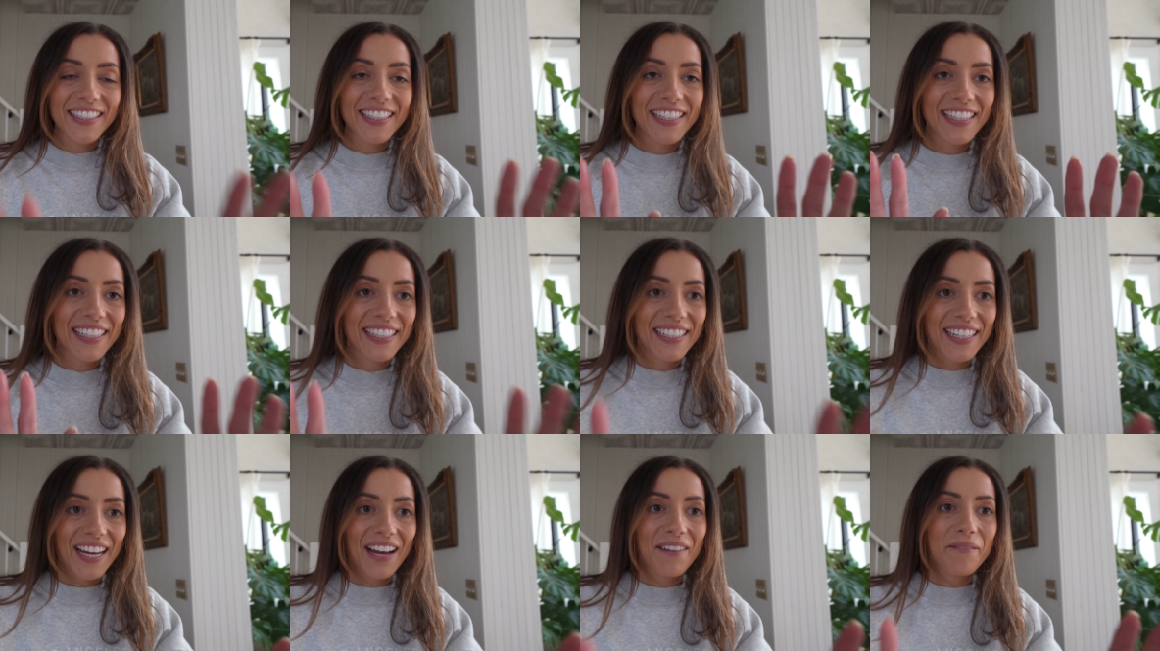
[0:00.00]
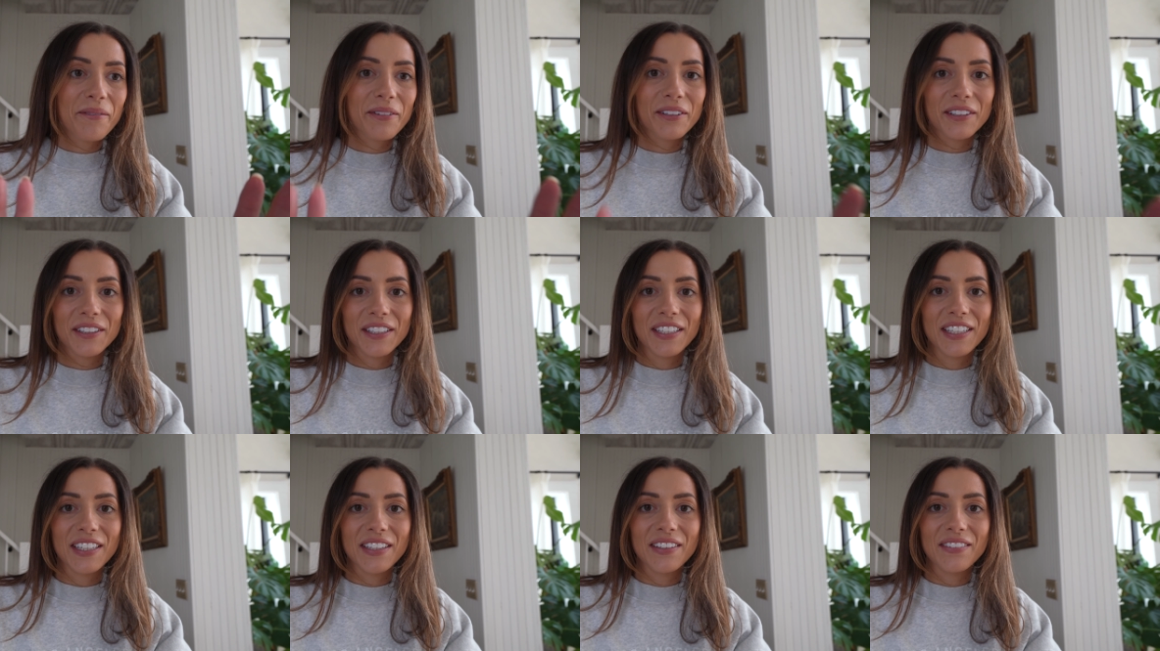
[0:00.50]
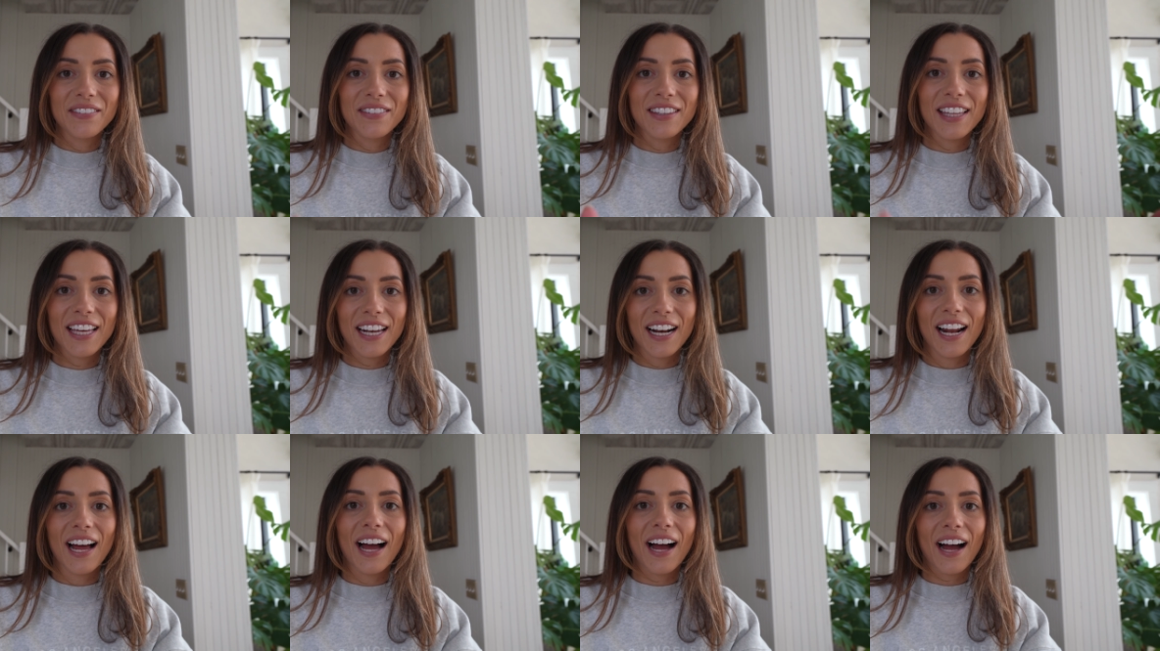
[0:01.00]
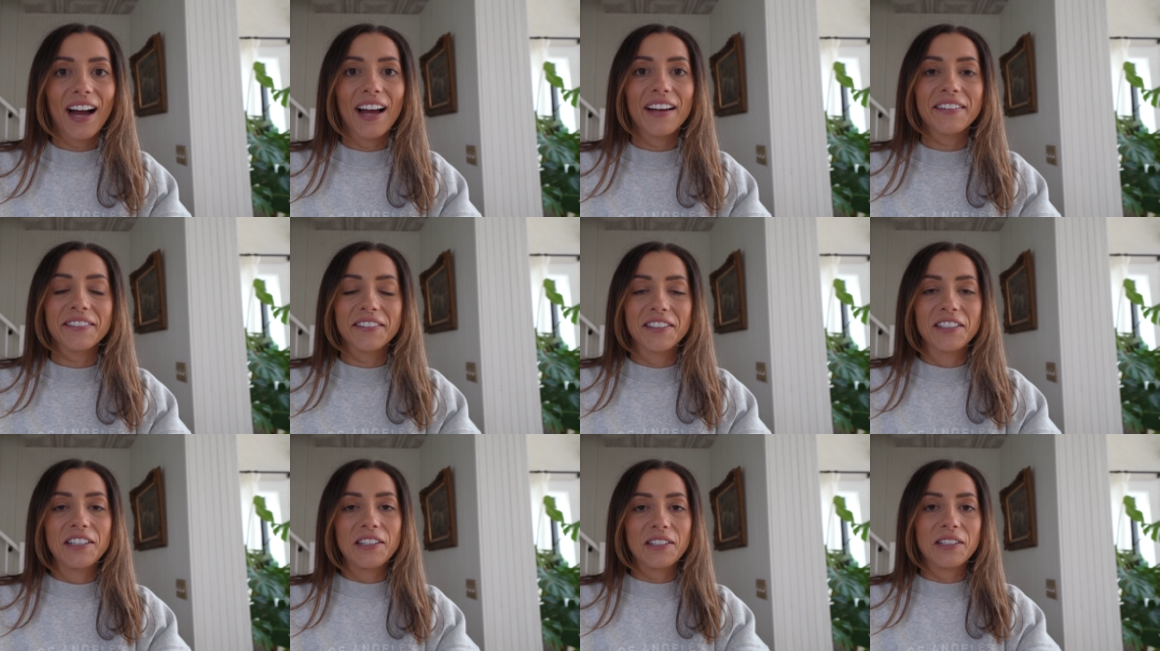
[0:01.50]
cannot believe that I
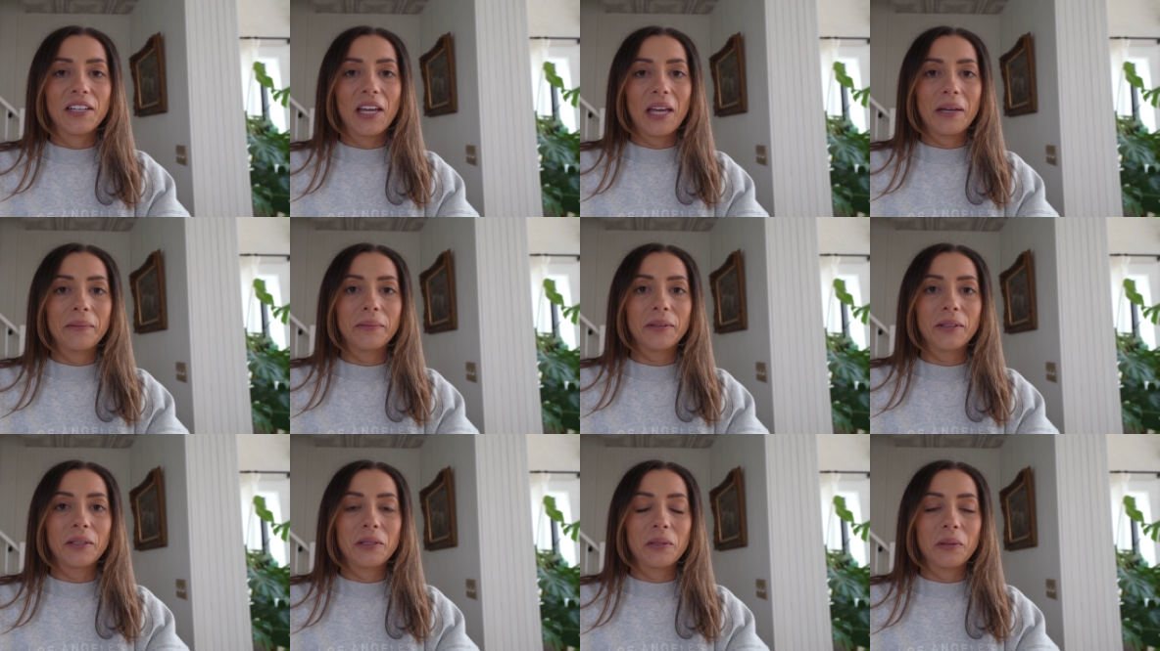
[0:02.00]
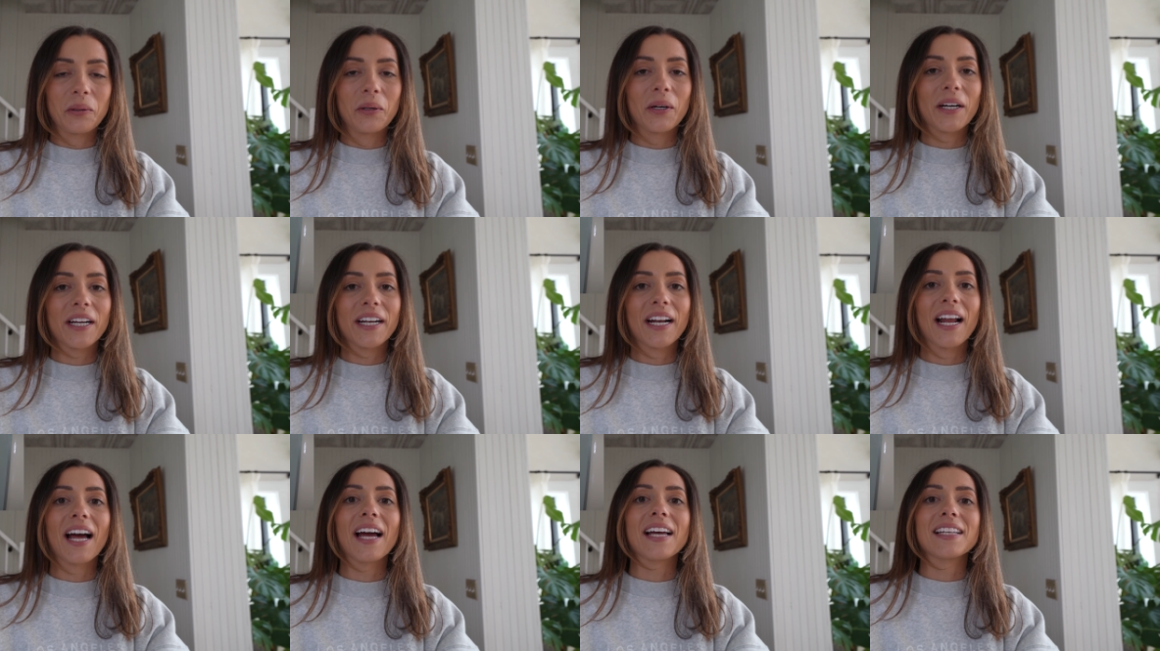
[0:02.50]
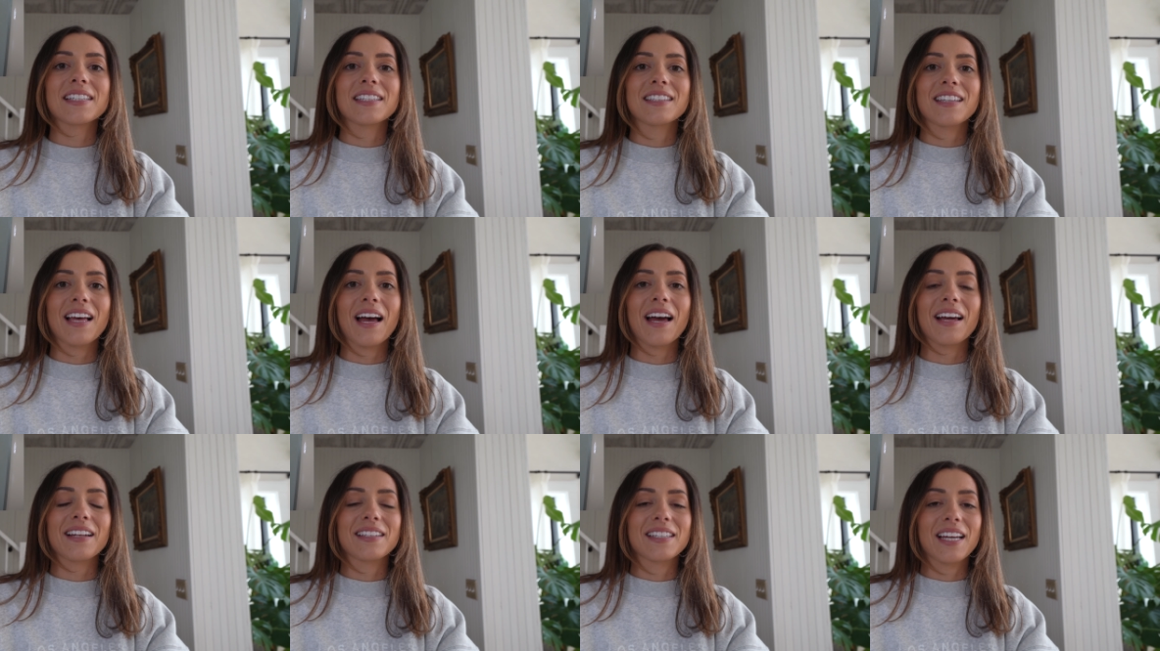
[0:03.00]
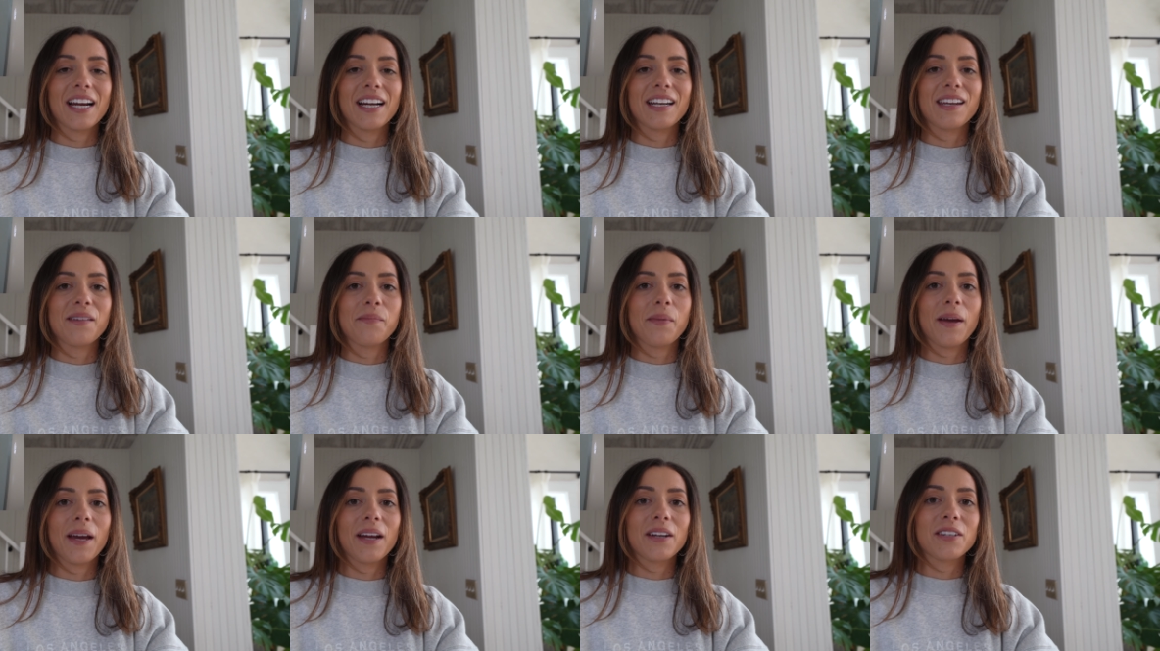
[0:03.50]
was just able to organize that tiny
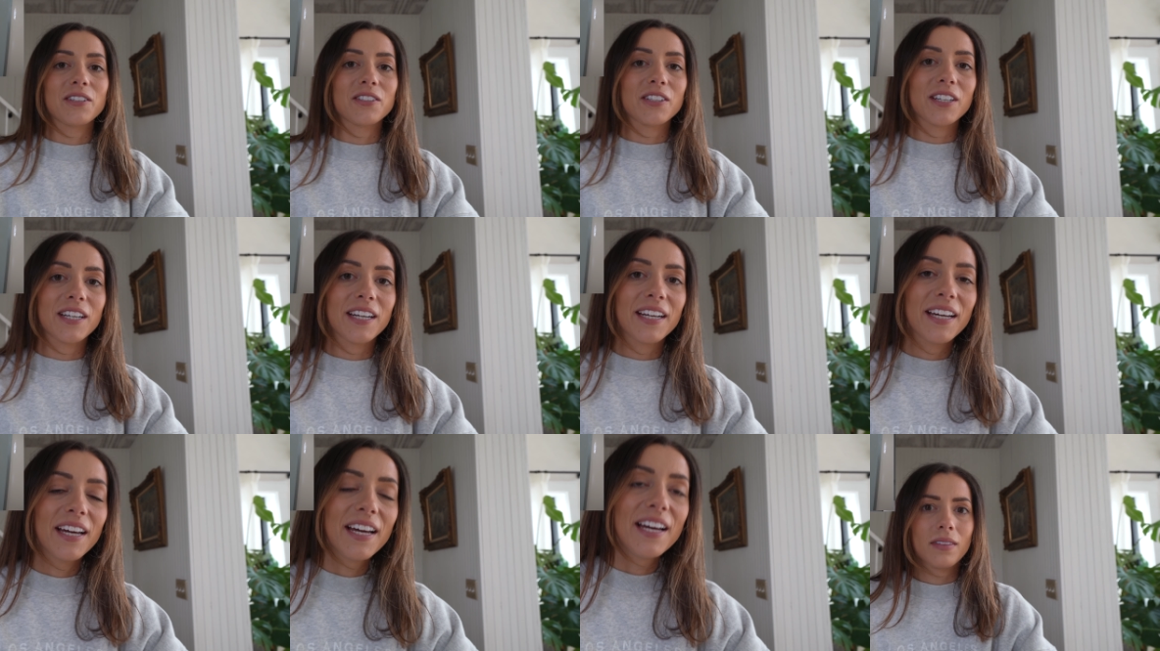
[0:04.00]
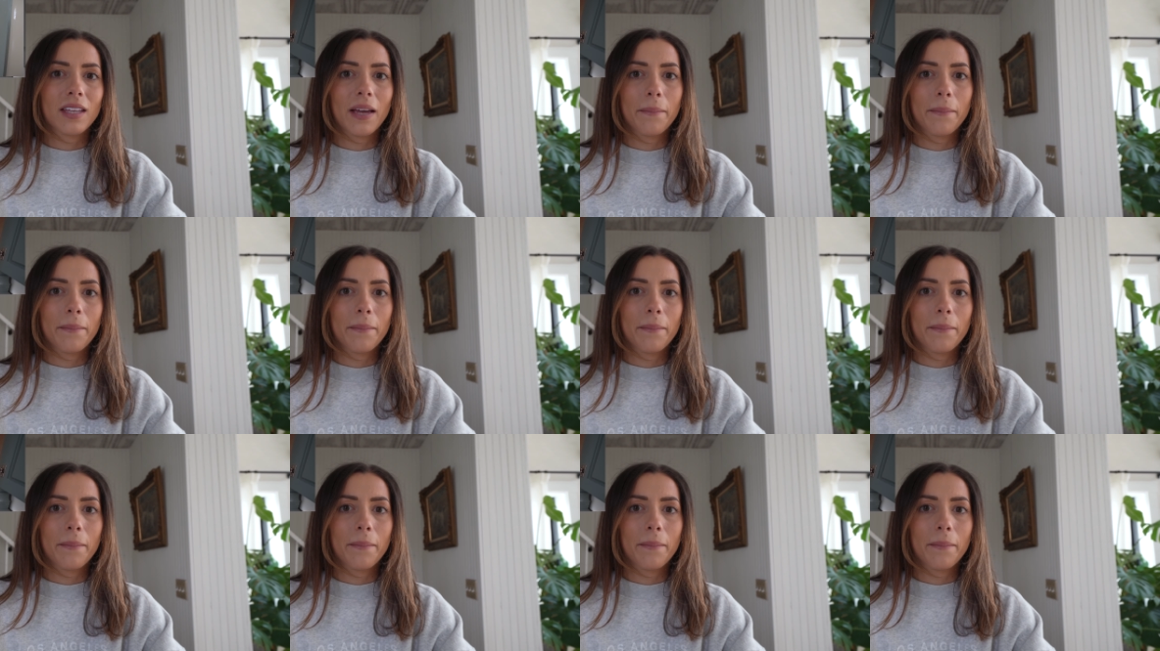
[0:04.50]
pantry